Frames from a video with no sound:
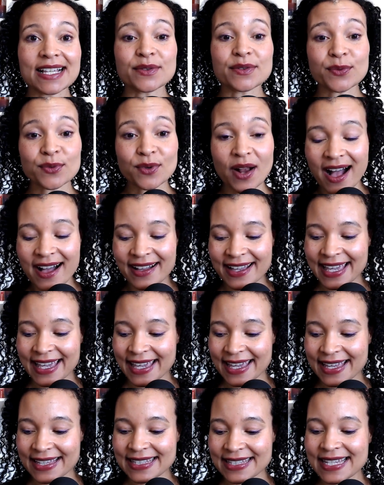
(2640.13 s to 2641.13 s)

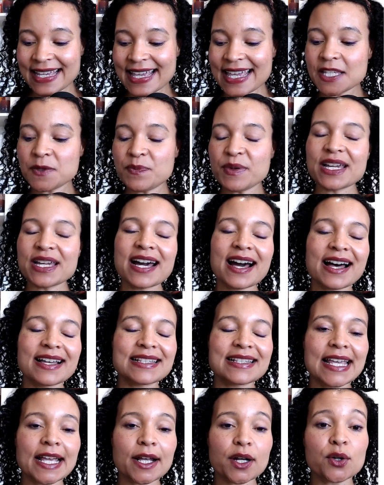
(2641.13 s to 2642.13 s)
rocket is because
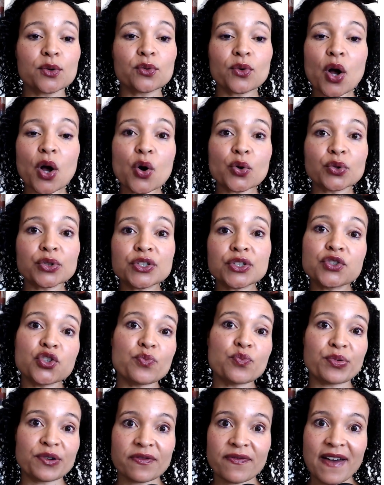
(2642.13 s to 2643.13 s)
it grows
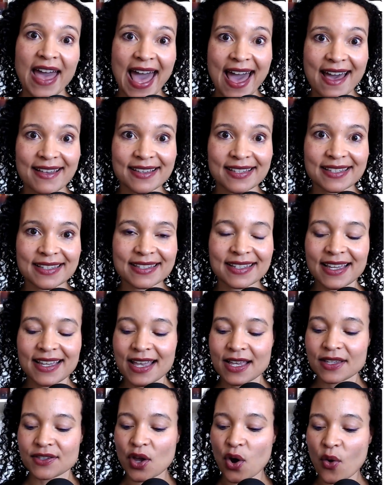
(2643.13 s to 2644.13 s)
super fast.
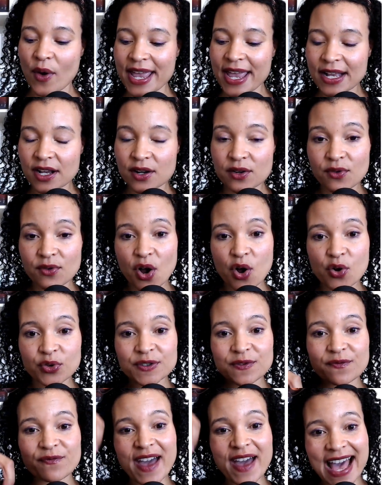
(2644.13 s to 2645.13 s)
So it grows
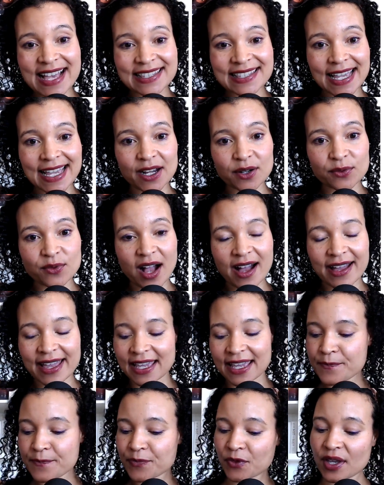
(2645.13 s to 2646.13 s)
fast like a rocket,
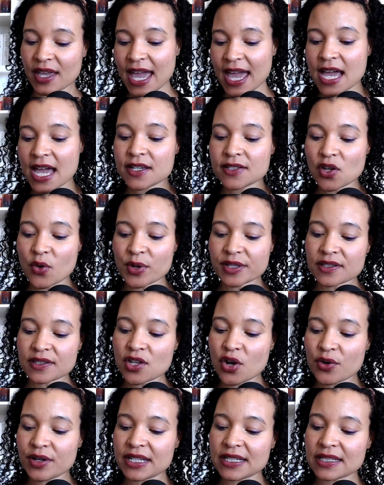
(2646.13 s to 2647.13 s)
okay? So it's
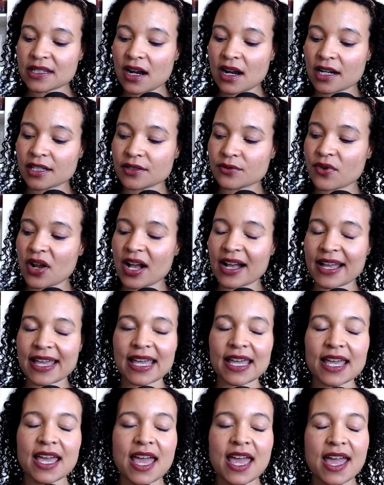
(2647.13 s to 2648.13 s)
known as garden
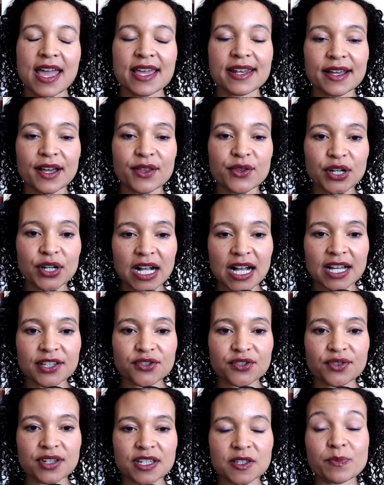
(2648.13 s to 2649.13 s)
rocket in other
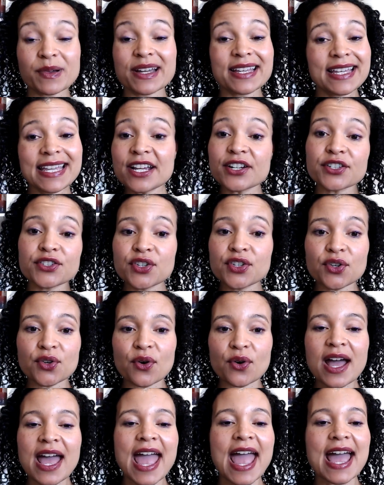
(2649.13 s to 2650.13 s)
countries, but here too.
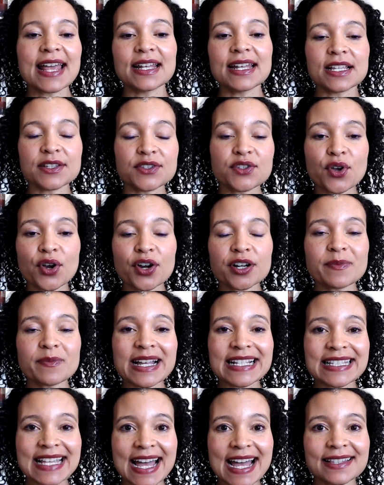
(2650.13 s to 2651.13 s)
And as you heard my
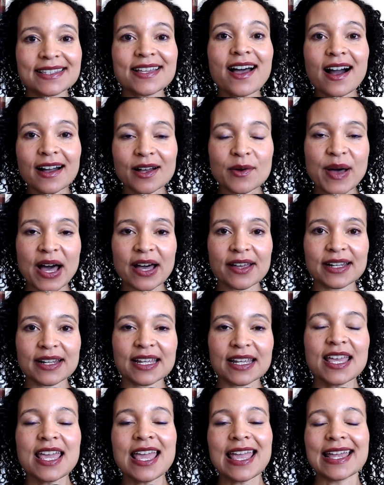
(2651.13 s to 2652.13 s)
dad talk about it
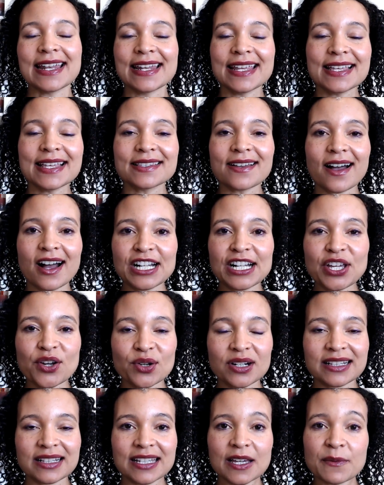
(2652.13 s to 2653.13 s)
in his audio
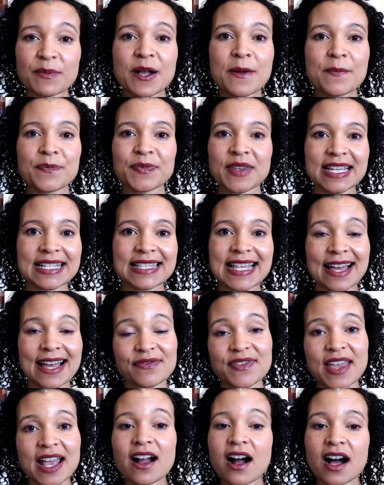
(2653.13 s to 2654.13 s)
clip, is that
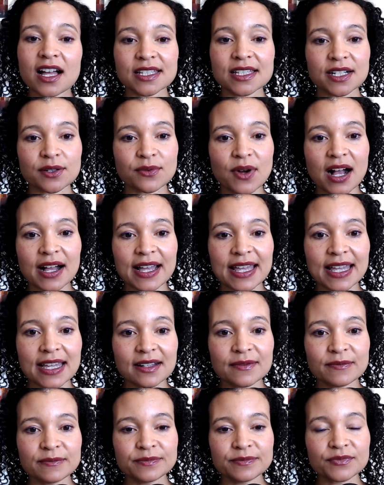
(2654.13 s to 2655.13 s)
they called it rocket
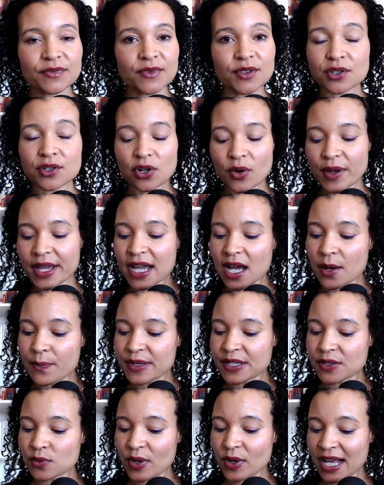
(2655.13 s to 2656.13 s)
growing up
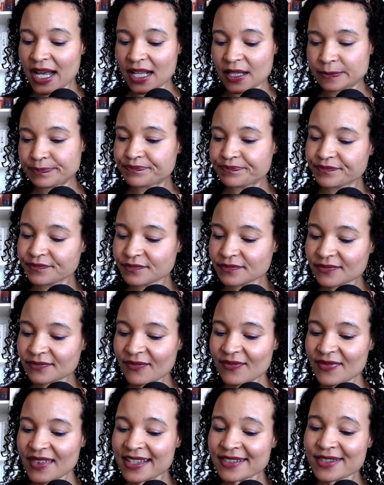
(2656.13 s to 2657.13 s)
as well.
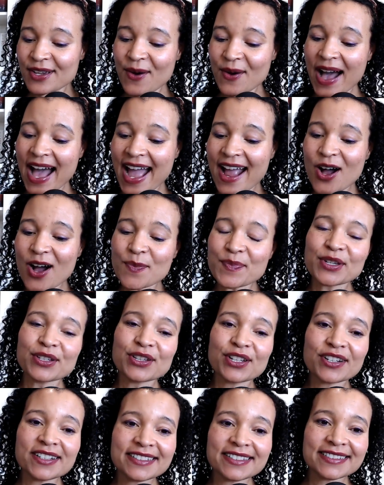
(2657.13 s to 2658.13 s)
So I hope you
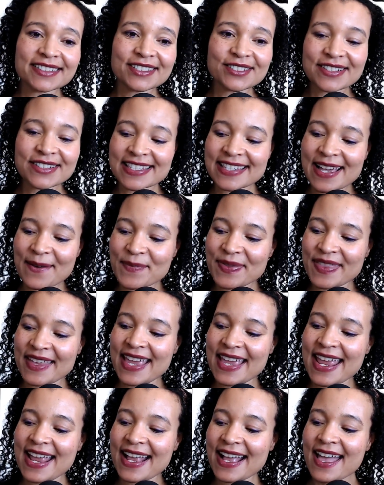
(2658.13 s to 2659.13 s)
learned a little
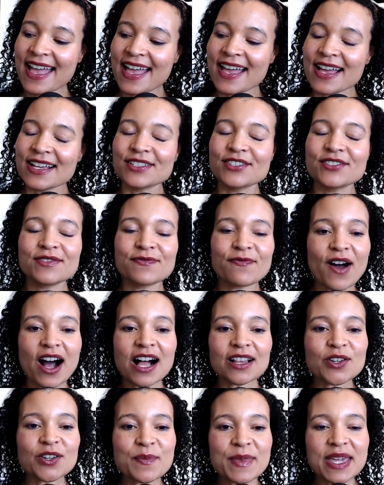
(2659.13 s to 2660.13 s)
something.
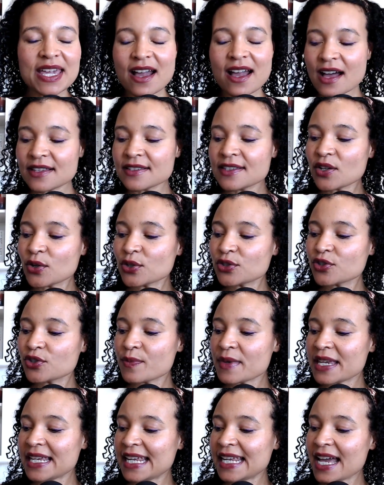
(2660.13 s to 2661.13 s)
Follow me on social
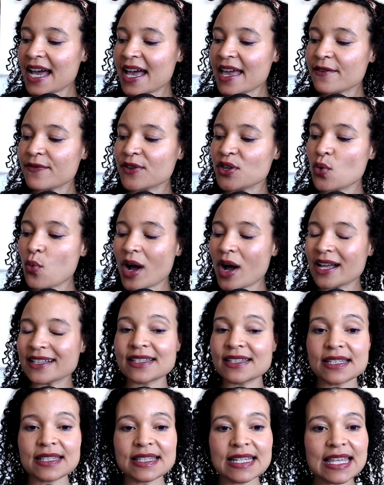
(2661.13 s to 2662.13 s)
media if you want to
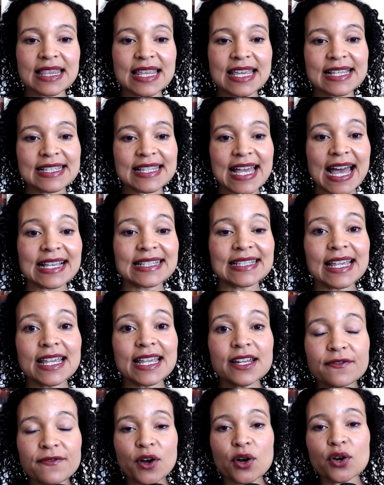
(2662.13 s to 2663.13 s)
see these as
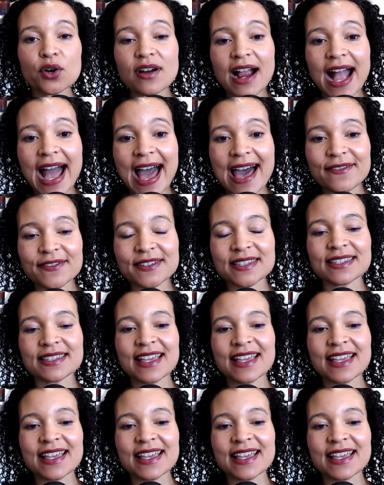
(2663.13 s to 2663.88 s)
infographics,